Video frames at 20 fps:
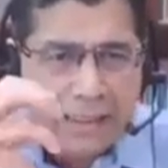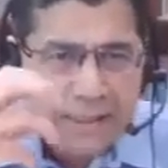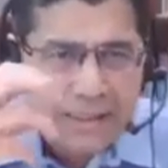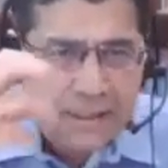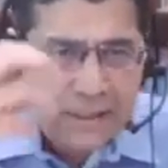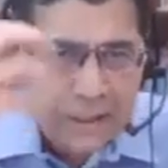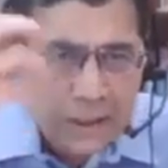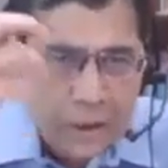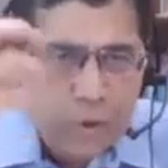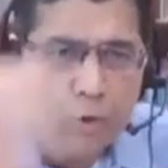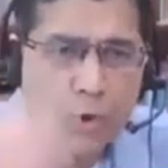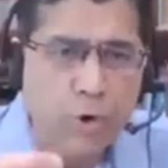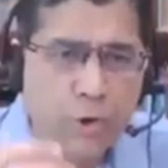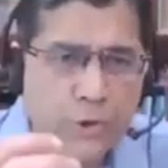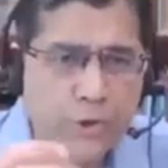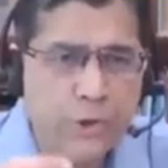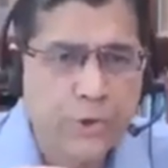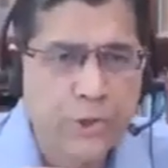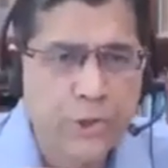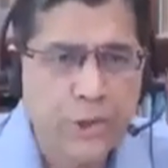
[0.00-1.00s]
this is a
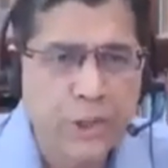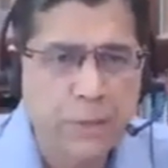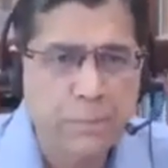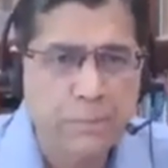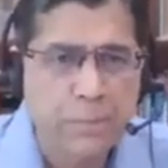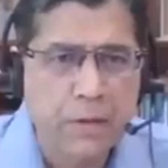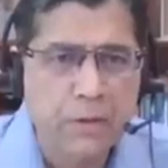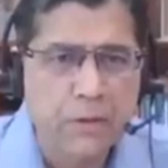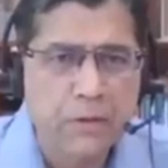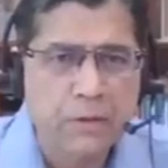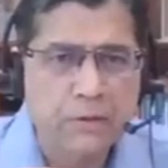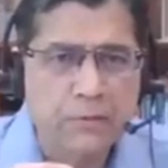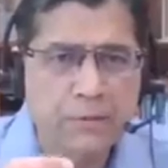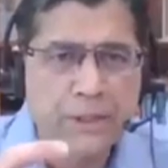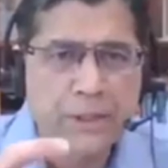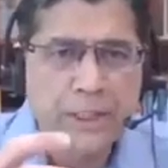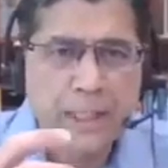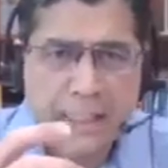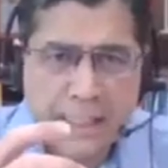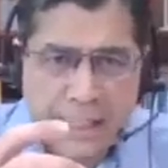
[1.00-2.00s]
core judicial power
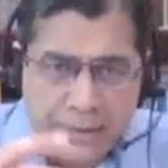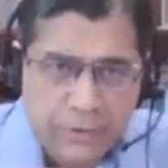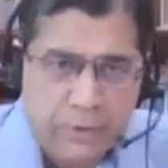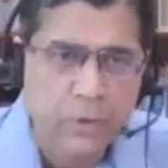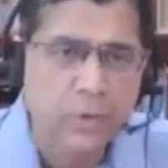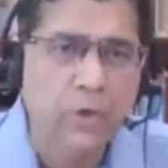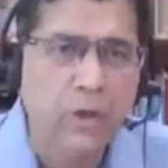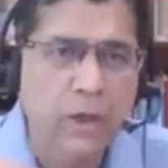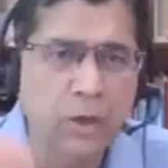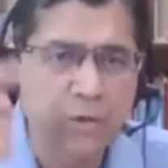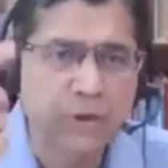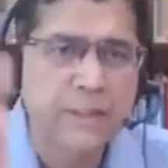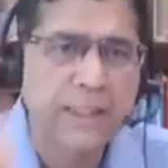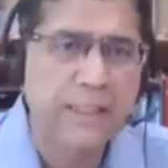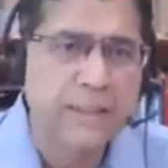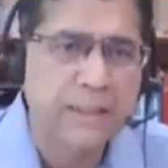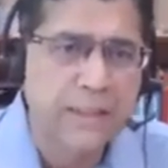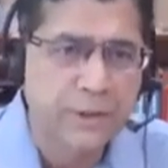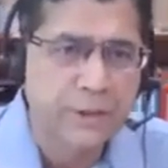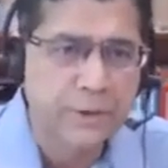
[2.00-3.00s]
which can never go
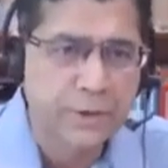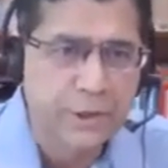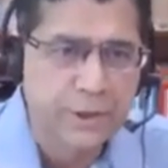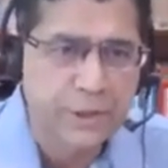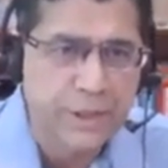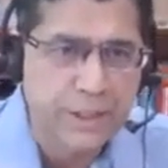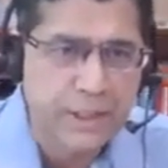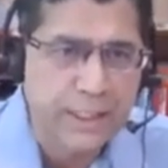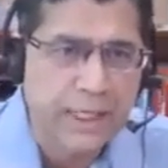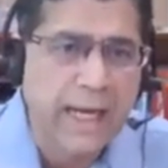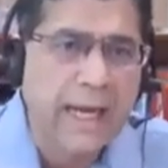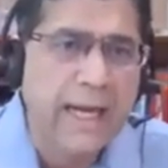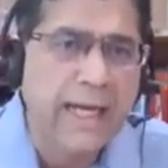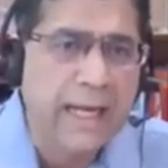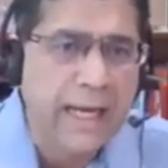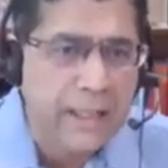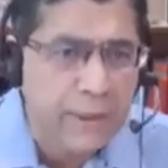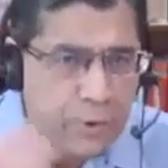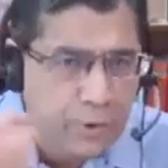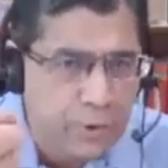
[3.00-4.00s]
outside the judiciary.
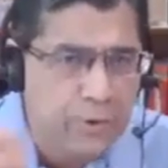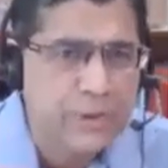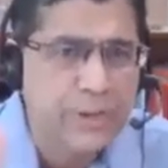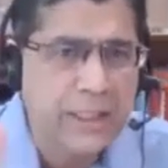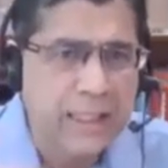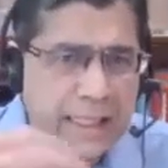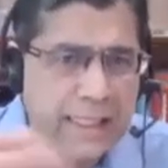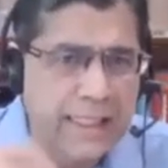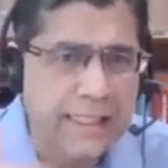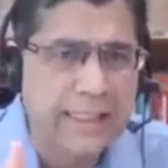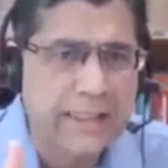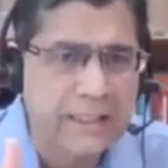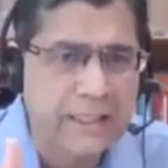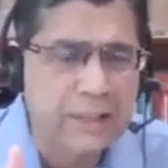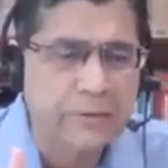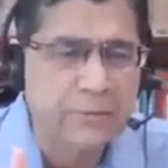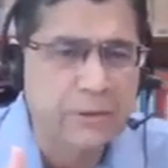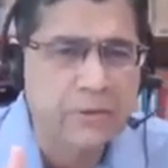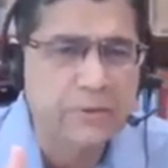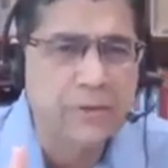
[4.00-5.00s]
And I used the Canadian
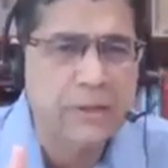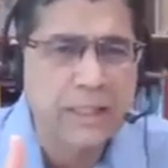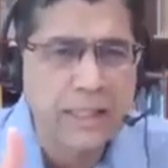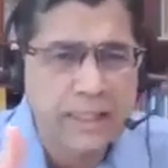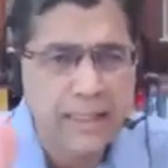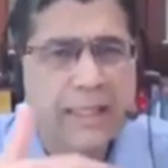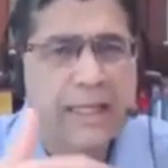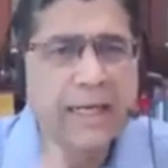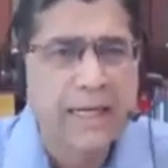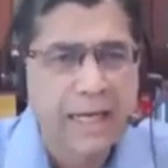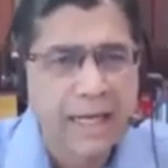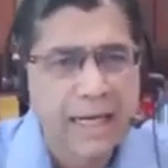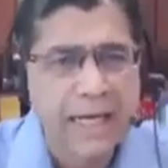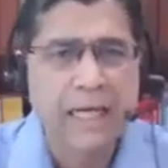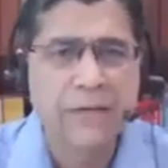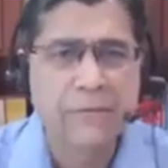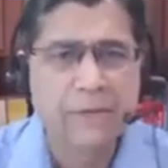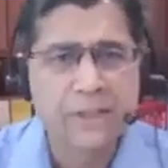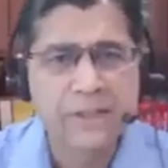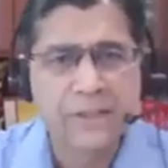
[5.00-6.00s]
judgments for that,
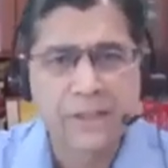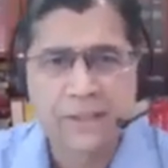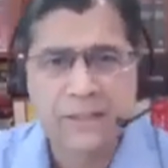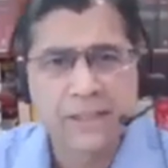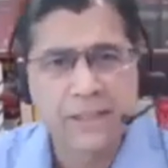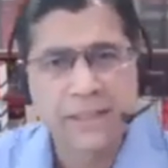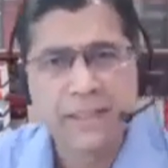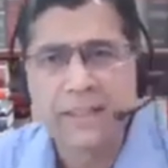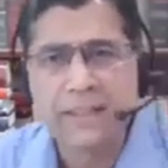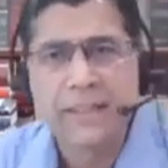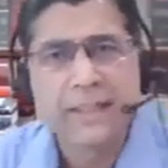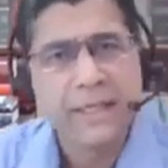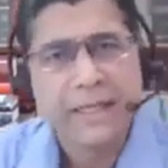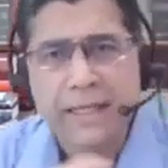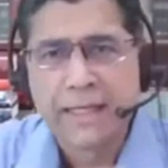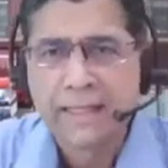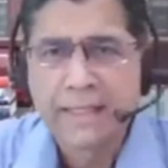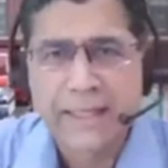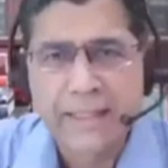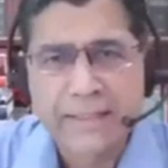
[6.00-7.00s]
and we succeeded.
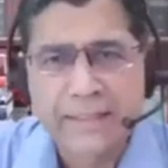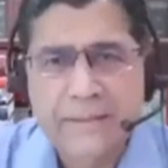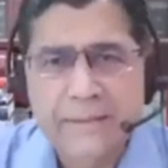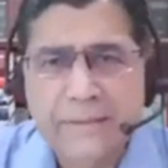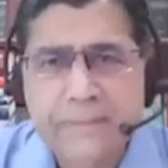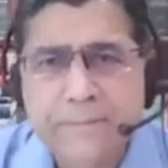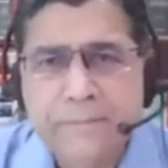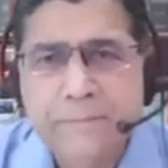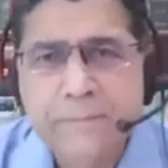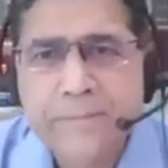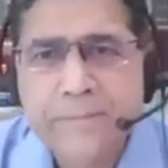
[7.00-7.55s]
Next.